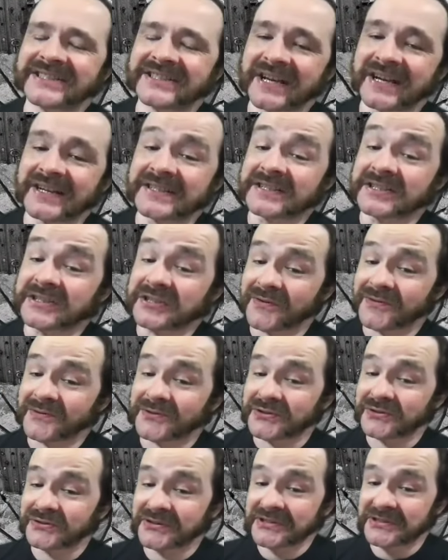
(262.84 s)
a
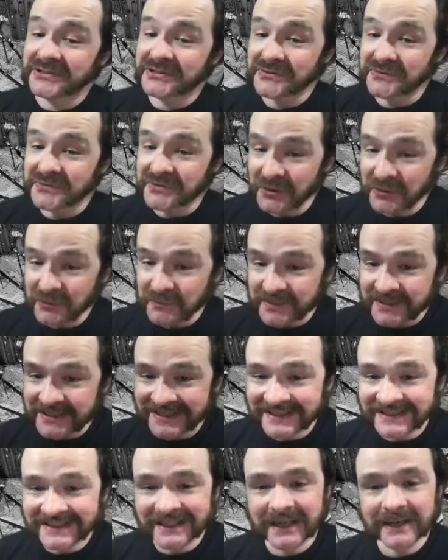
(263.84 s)
socialist
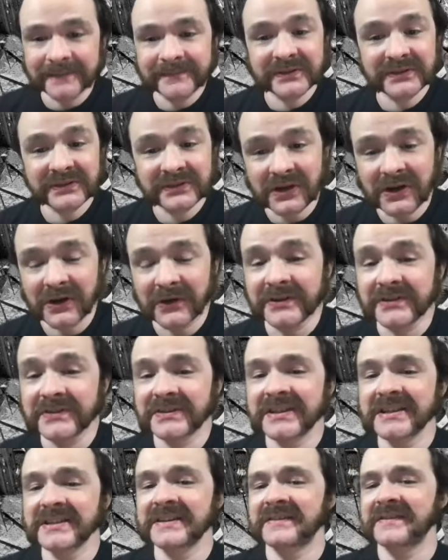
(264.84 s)
utopia. I'm sorry. You
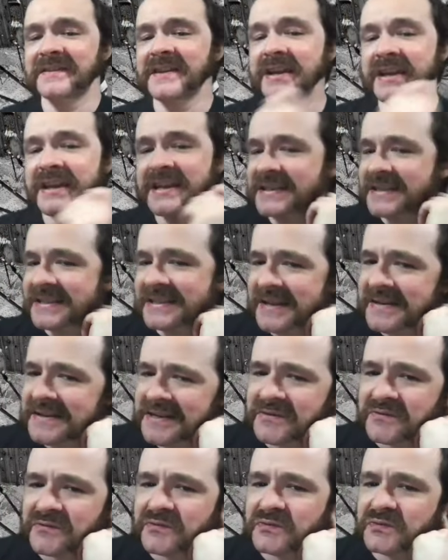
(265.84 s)
see, the thing is they
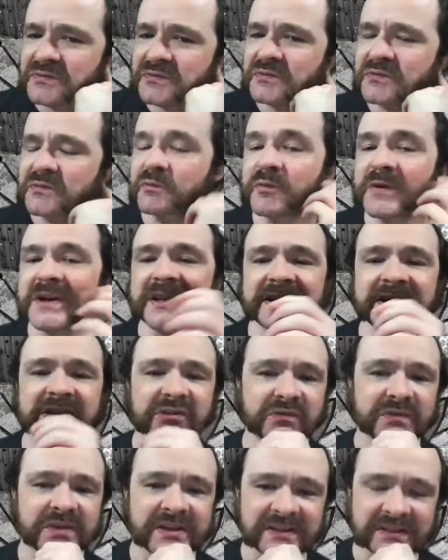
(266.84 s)
didn't really
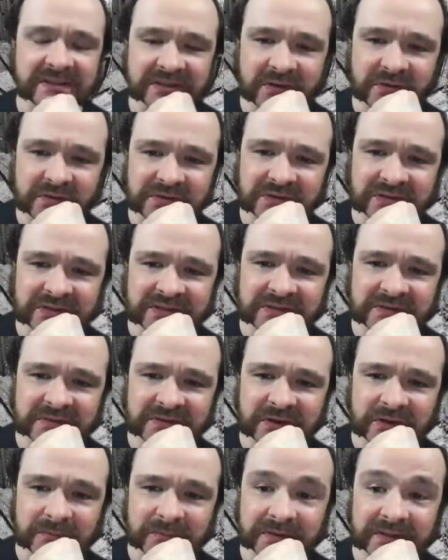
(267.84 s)
create a socialist
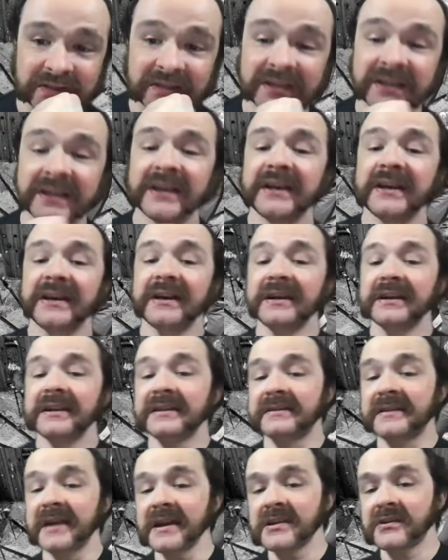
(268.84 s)
utopia.
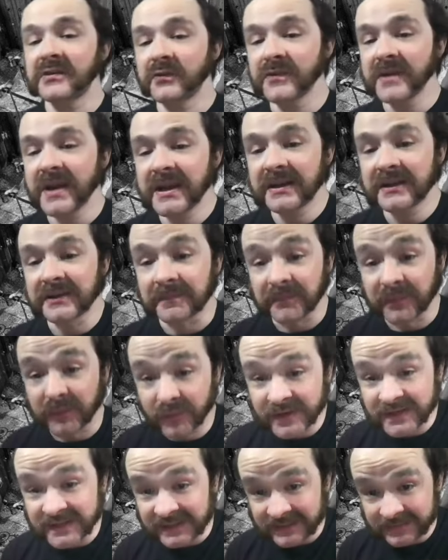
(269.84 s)
They created a
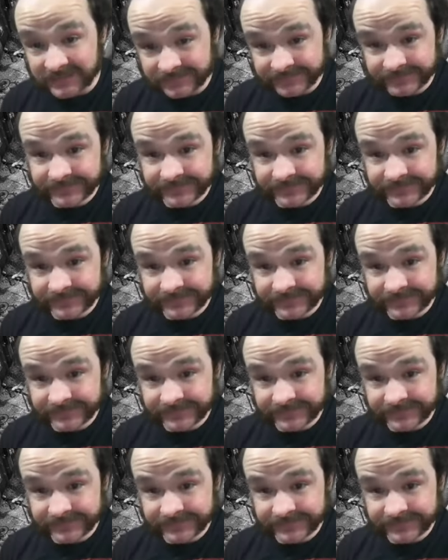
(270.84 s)
prison.